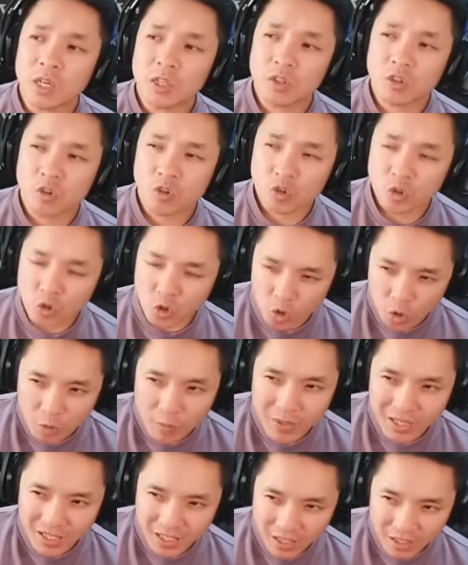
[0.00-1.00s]

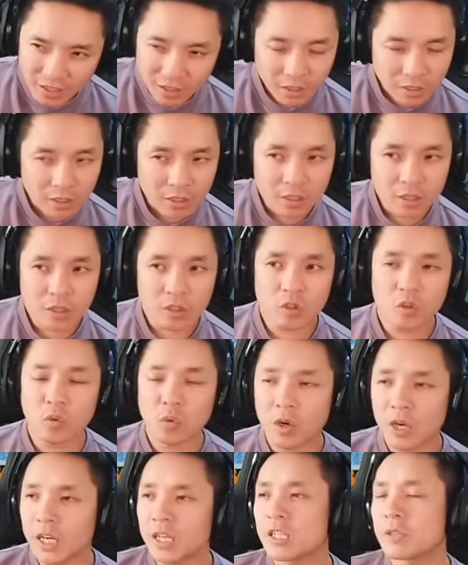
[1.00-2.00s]
assuming here
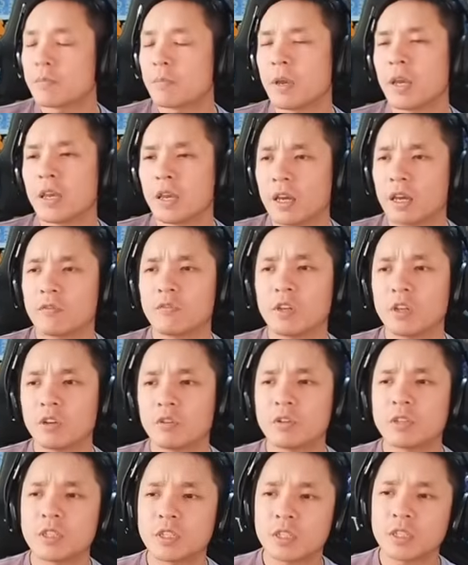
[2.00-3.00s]
Twice may have
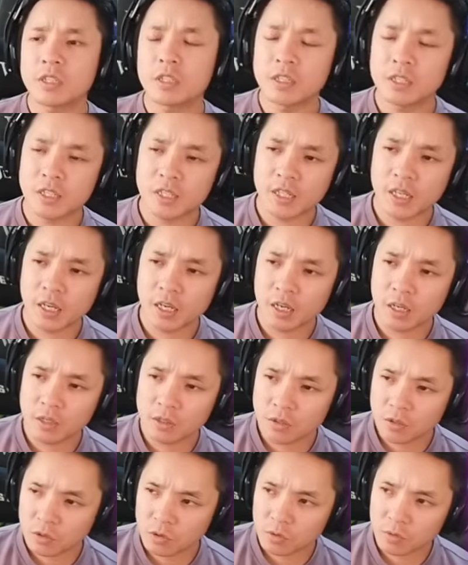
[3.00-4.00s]
Irida in his
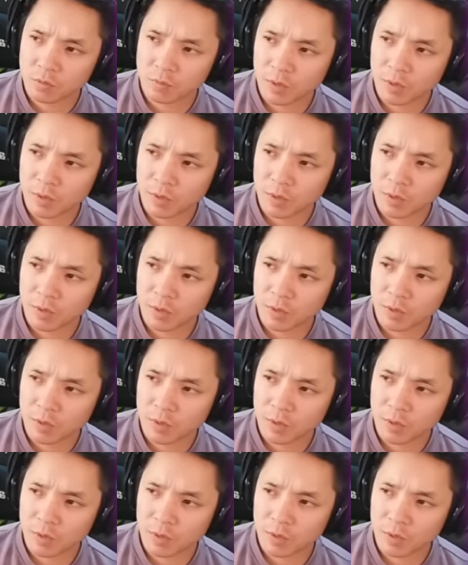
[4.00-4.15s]
hand to